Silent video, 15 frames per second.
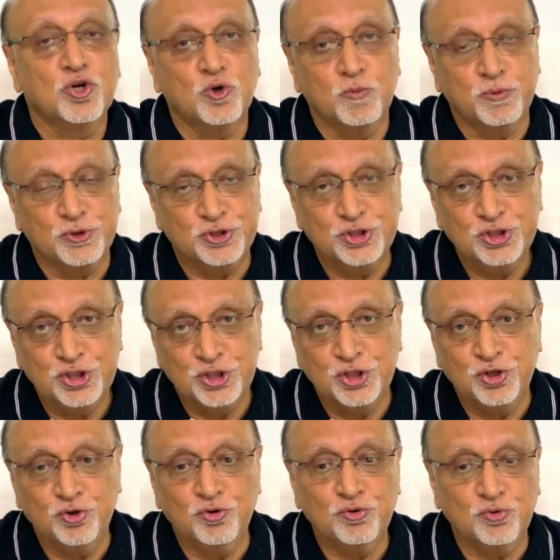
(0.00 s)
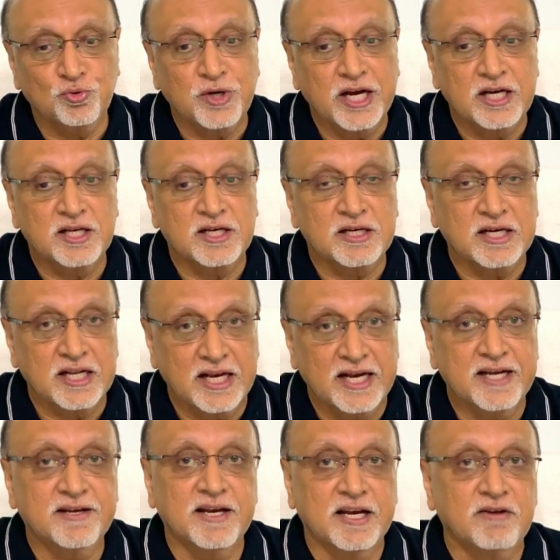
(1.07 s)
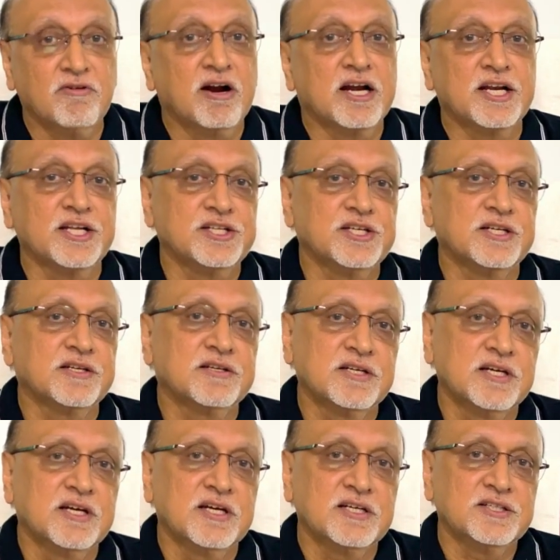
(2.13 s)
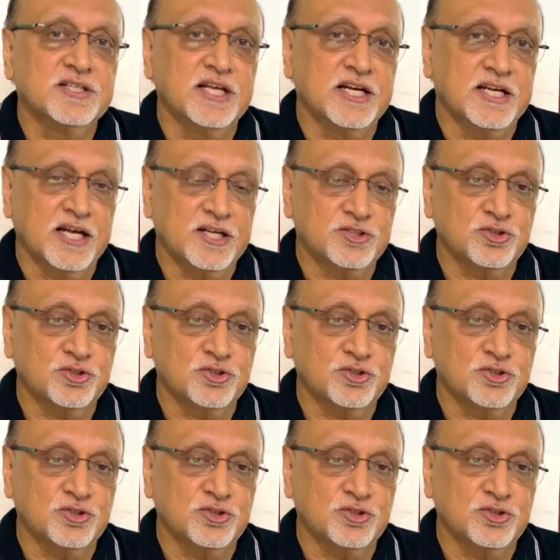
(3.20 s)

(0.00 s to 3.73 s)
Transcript: to position you to get a great advantage in the entire.